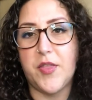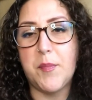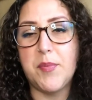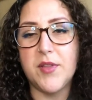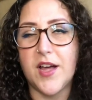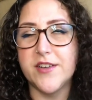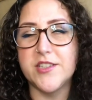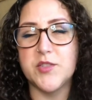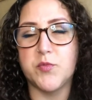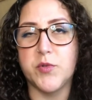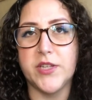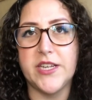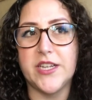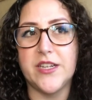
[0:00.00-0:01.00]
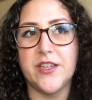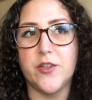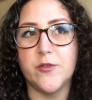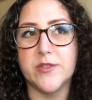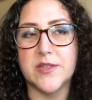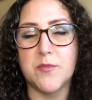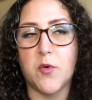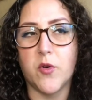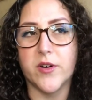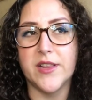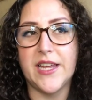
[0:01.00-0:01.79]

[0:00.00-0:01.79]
the plot just really could have used some more.